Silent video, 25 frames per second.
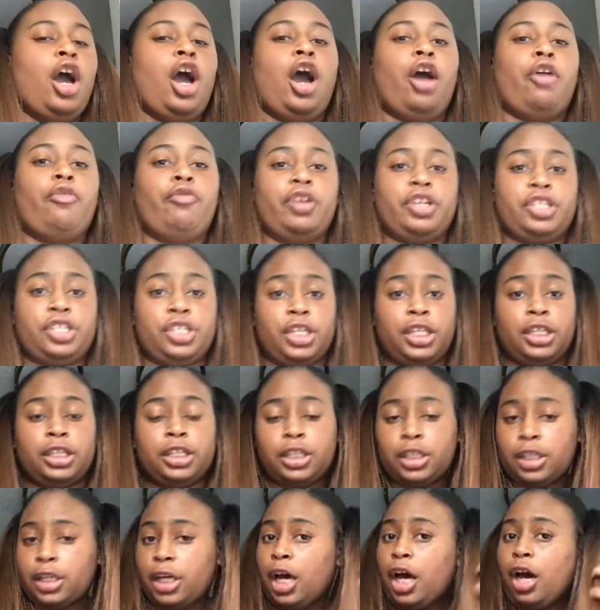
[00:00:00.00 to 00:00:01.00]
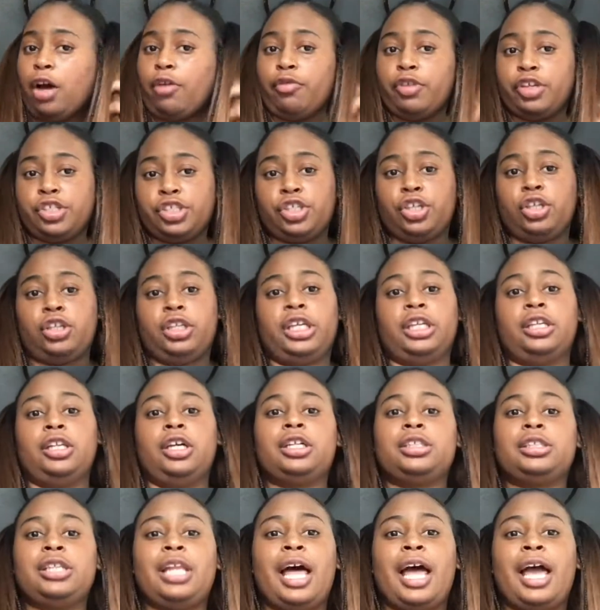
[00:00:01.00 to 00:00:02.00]
originally originally
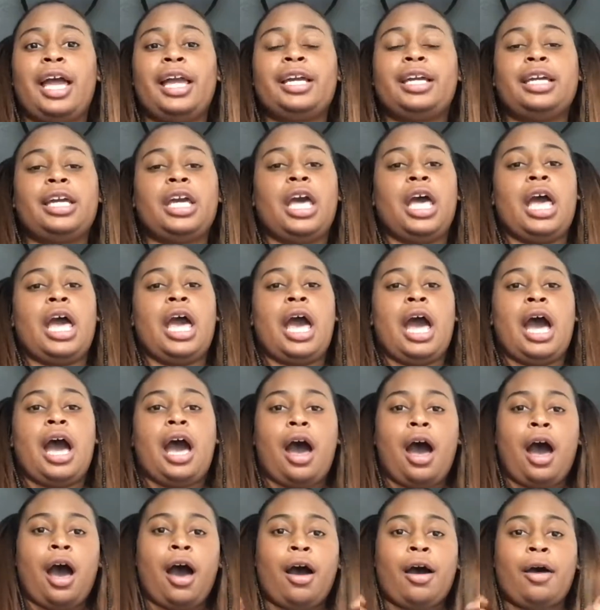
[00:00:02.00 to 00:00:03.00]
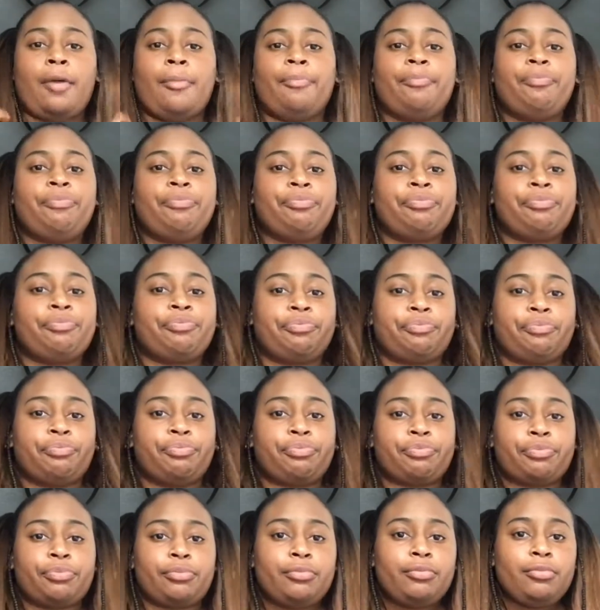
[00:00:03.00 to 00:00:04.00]
looked like um,
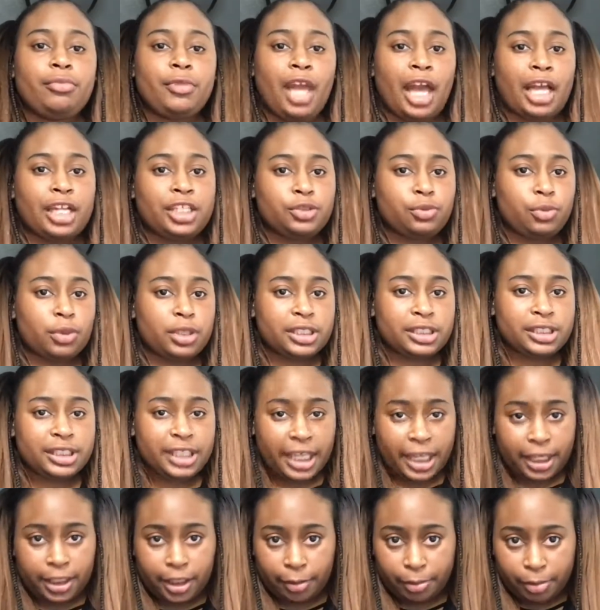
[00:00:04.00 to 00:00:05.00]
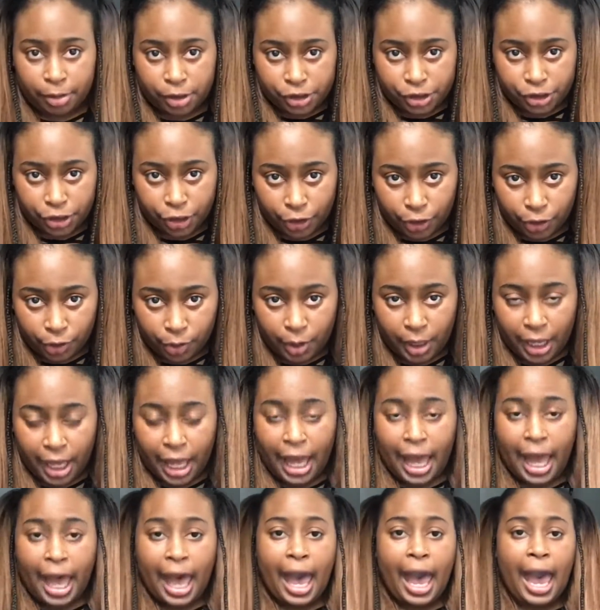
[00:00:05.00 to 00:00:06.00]
i just want to stand up and show you
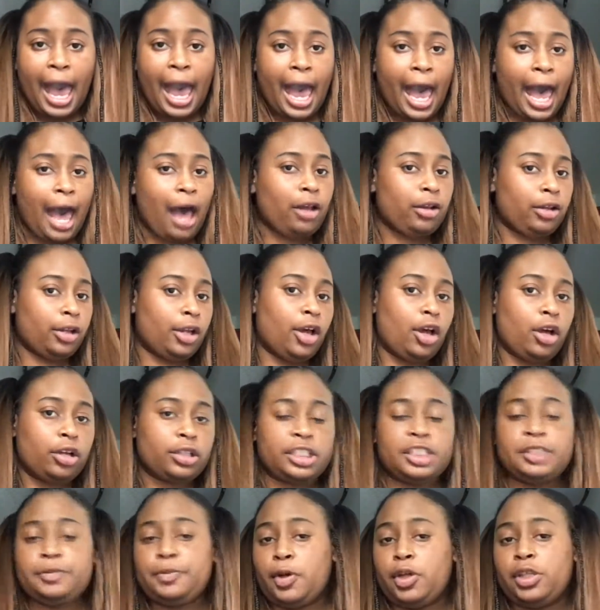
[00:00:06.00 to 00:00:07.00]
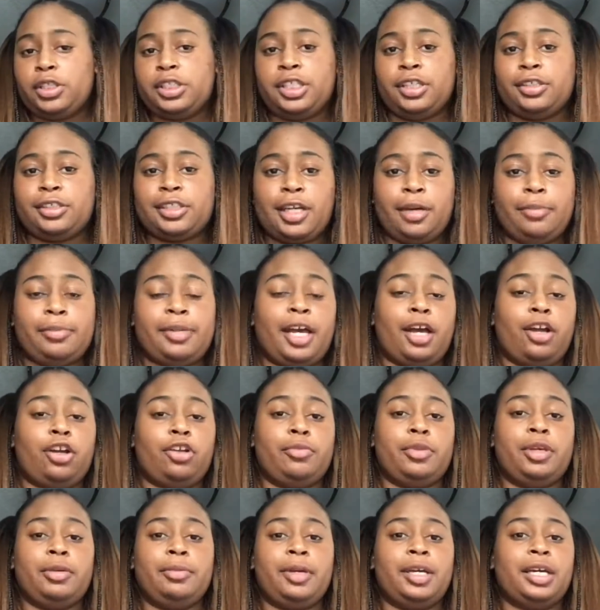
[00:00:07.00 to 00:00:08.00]
how long these ponytails come down
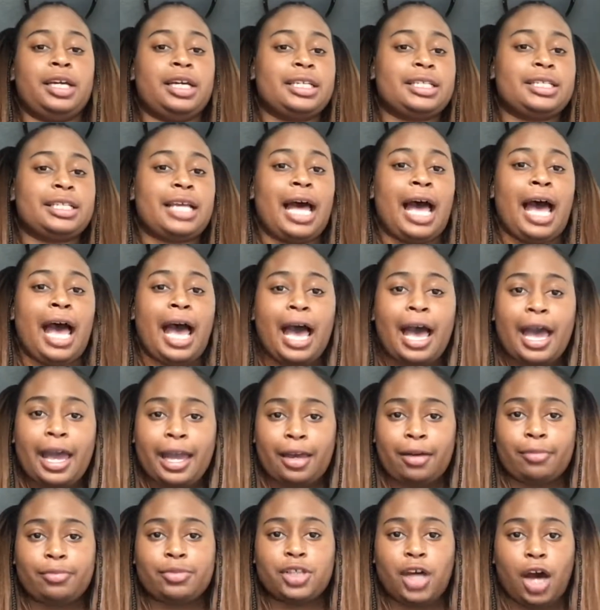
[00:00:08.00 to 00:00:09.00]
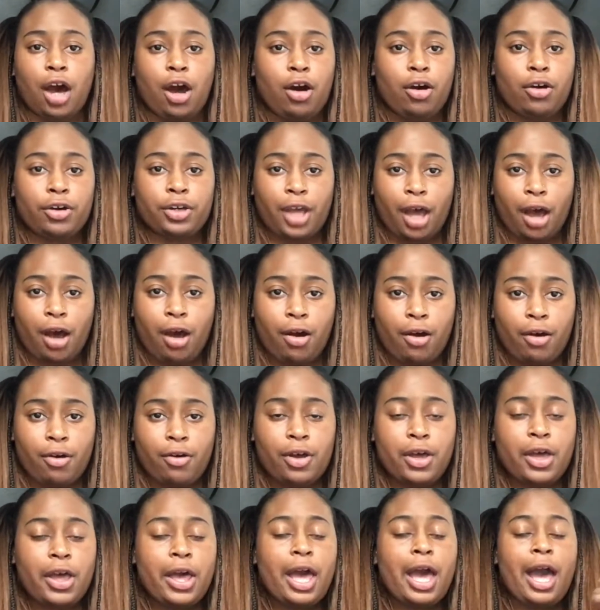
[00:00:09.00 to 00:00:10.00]
on me because i am tall
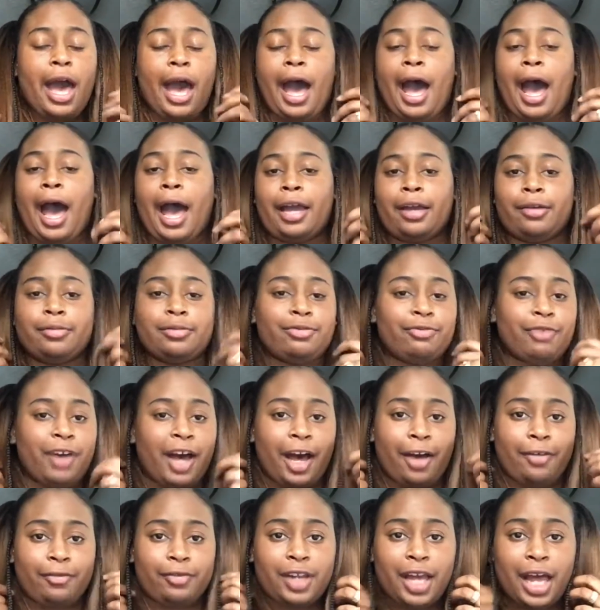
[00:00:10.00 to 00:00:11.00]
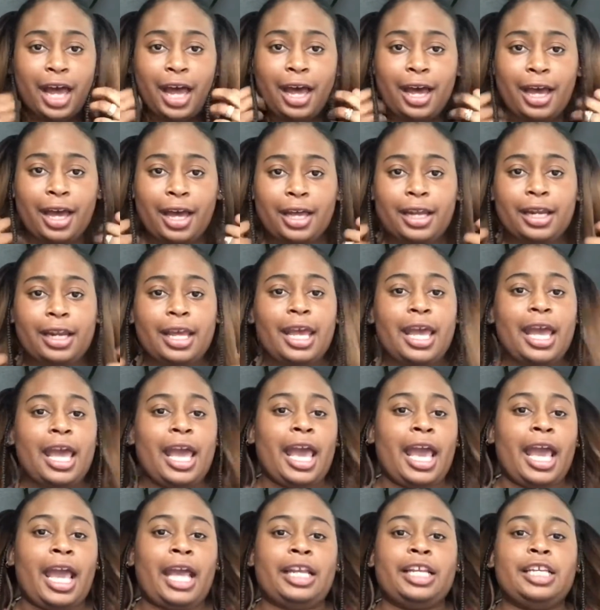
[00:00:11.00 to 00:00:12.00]
y'all i am five nine,
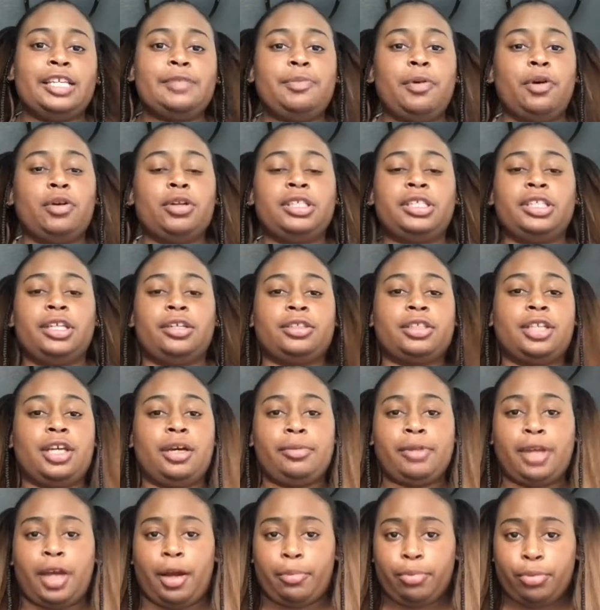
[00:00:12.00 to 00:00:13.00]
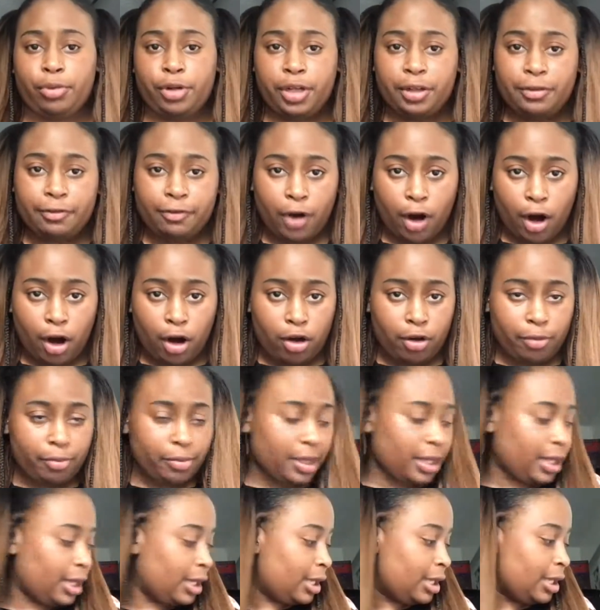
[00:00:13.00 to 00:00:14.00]
and these ponytails come down pretty far on
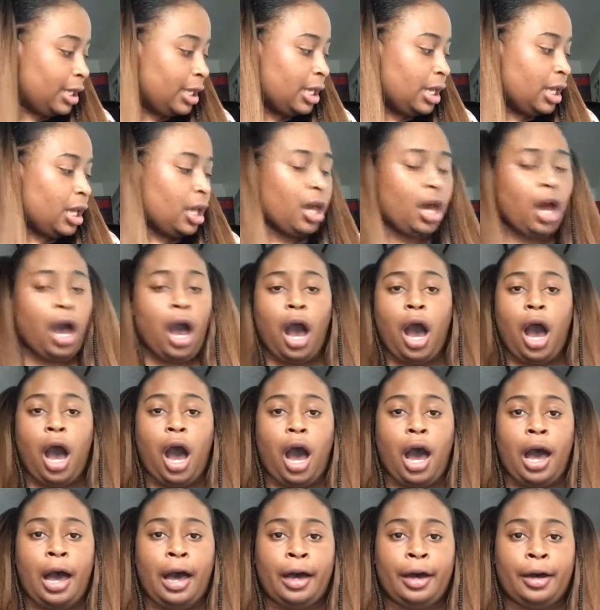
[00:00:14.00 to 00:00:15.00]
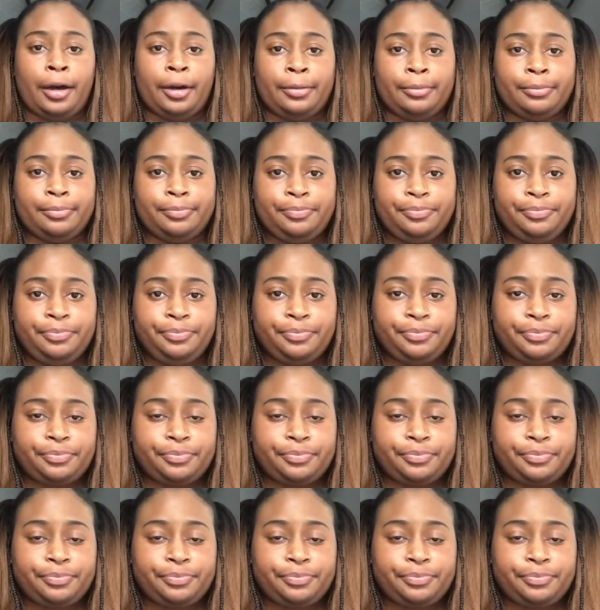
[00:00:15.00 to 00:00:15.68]
me um,